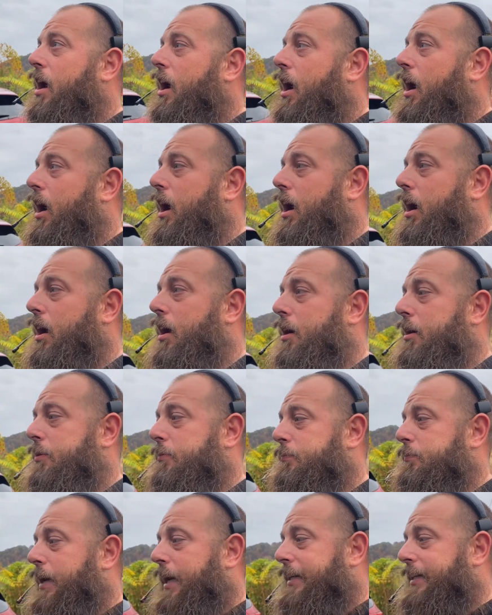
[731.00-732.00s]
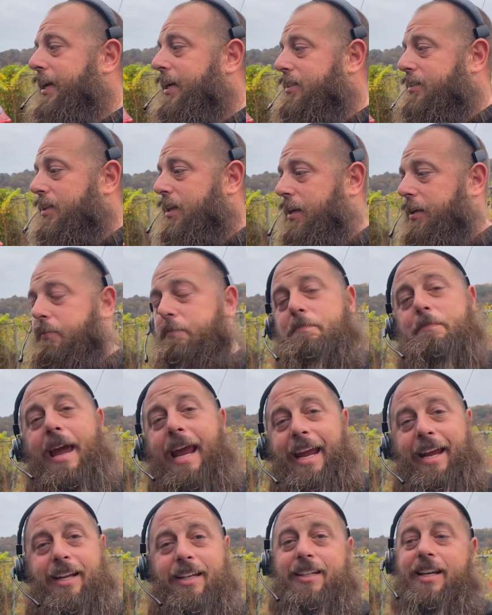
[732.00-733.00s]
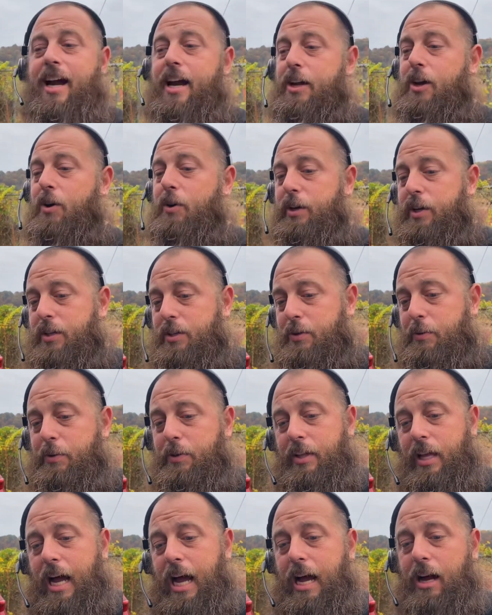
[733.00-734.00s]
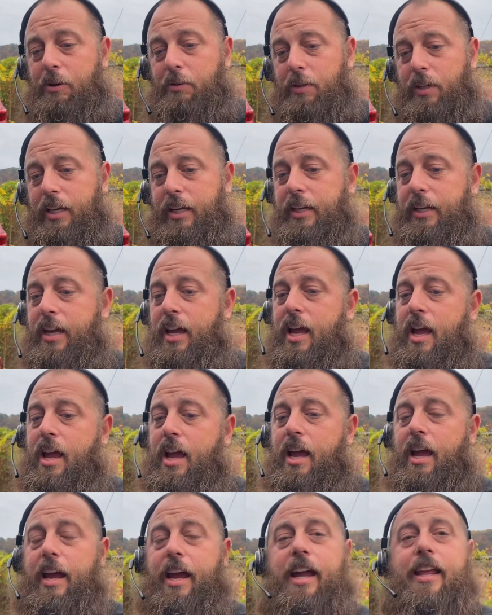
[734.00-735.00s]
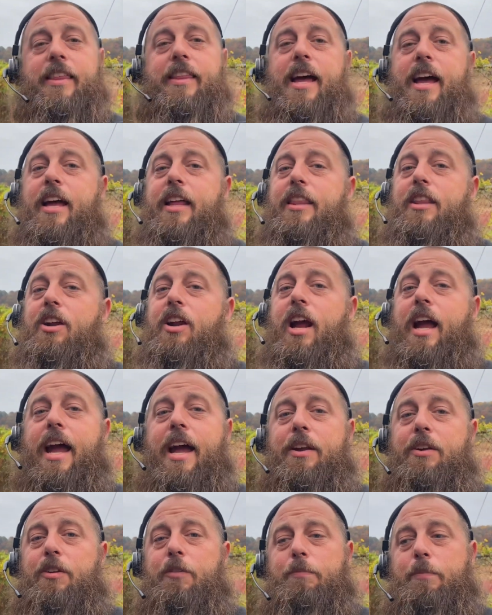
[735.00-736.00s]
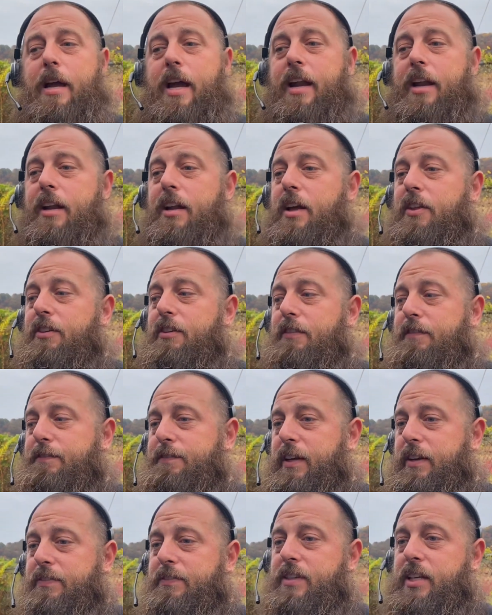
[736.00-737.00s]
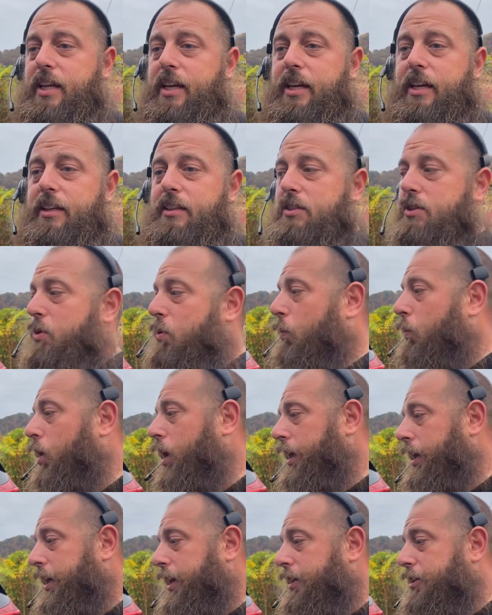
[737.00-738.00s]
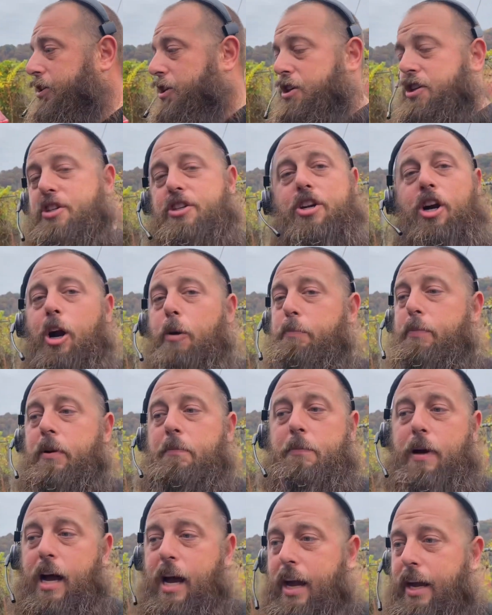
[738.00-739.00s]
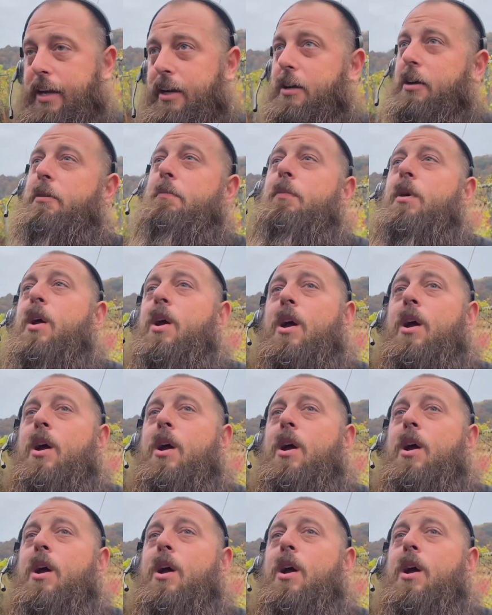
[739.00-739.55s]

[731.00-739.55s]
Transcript: I guess, like main coyote doing the howling, and then there had to have been another 15, 20 just chirping behind them,